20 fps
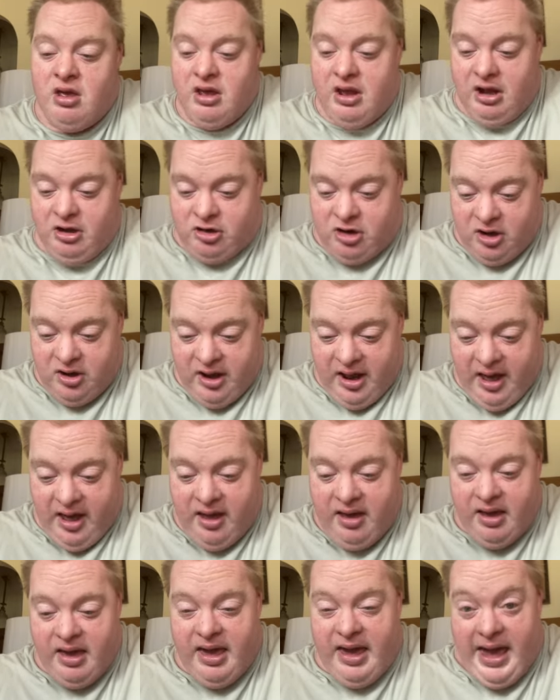and
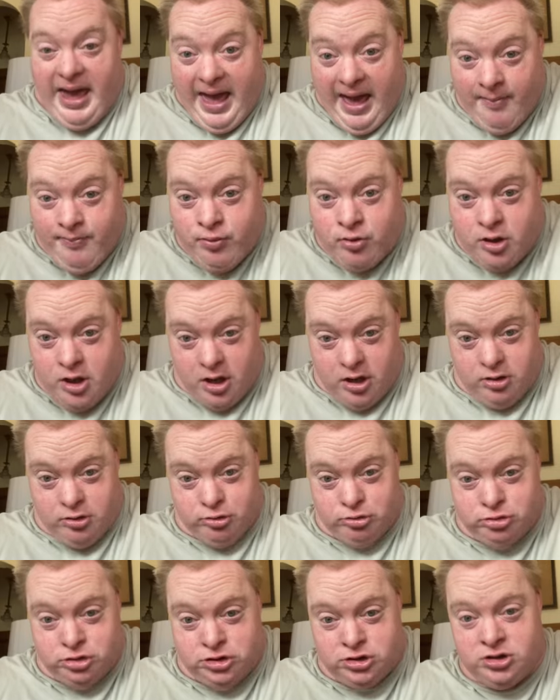today
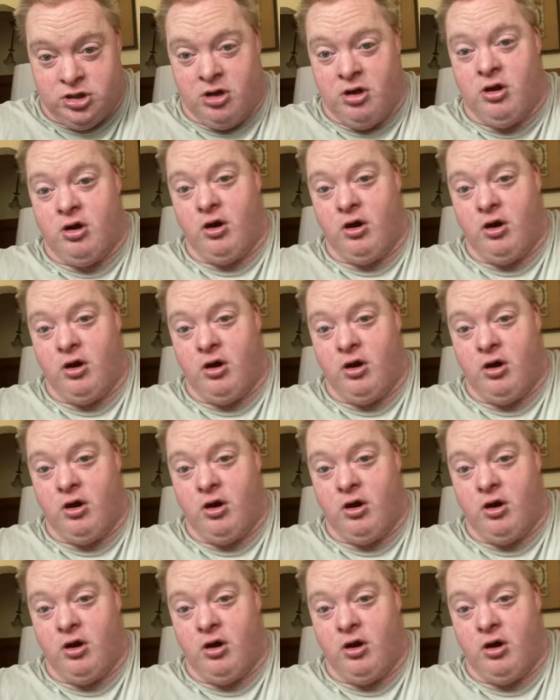episodes